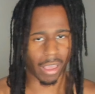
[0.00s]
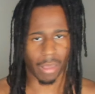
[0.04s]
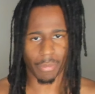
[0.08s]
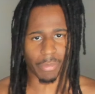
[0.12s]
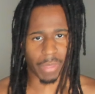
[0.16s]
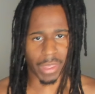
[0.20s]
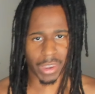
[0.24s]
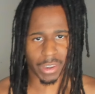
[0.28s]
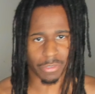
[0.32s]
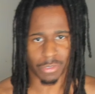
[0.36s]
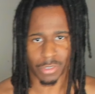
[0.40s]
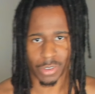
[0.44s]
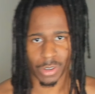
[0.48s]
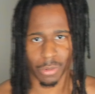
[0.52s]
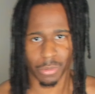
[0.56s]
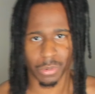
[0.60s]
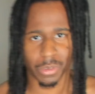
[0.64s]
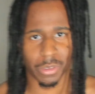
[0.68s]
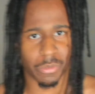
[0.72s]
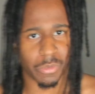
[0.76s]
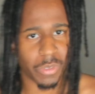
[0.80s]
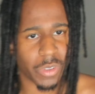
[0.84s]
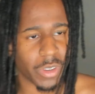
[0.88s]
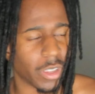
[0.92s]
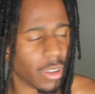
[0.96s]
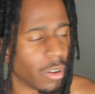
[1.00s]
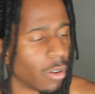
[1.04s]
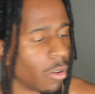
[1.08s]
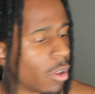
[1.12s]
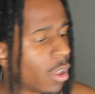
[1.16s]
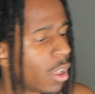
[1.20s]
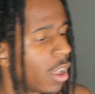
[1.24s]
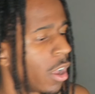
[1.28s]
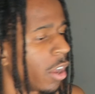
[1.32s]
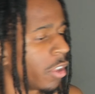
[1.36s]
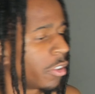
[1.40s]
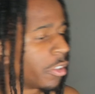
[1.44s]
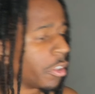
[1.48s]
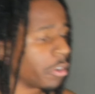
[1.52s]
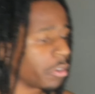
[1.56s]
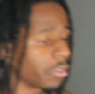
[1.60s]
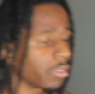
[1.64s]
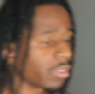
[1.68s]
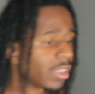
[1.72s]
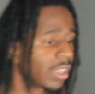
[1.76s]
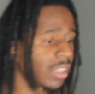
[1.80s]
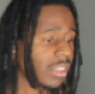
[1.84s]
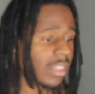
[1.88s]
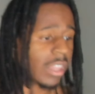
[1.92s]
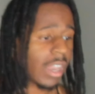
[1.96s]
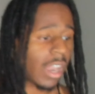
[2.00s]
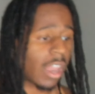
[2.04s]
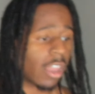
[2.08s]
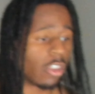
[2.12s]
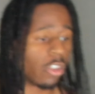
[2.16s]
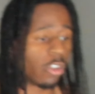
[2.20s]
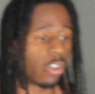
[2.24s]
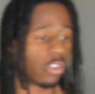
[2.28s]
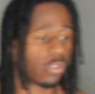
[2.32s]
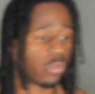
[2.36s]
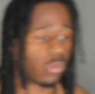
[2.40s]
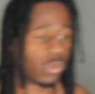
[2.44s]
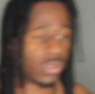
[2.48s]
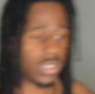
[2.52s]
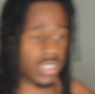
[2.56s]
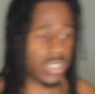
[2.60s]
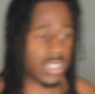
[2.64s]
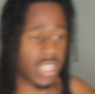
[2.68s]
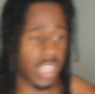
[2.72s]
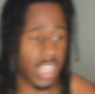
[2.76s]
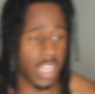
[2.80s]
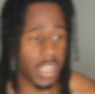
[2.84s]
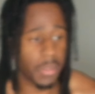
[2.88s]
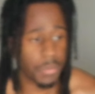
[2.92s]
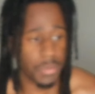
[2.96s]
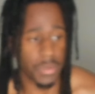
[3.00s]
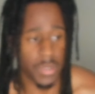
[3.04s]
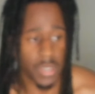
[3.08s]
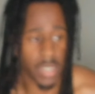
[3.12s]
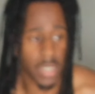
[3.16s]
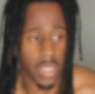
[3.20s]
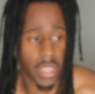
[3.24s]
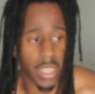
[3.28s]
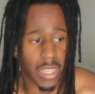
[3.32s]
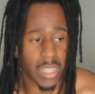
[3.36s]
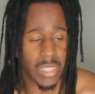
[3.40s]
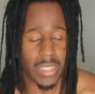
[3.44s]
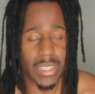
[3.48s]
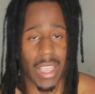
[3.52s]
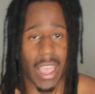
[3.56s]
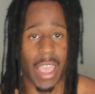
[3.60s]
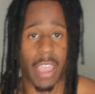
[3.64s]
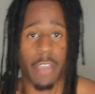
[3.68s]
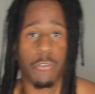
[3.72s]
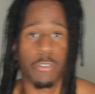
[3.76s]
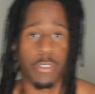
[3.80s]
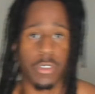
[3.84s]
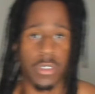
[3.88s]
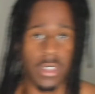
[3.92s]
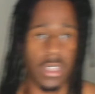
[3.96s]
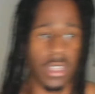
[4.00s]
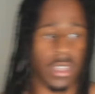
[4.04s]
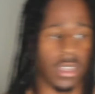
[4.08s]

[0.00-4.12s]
not even done with the video. Another thing that I learned was hips is everything,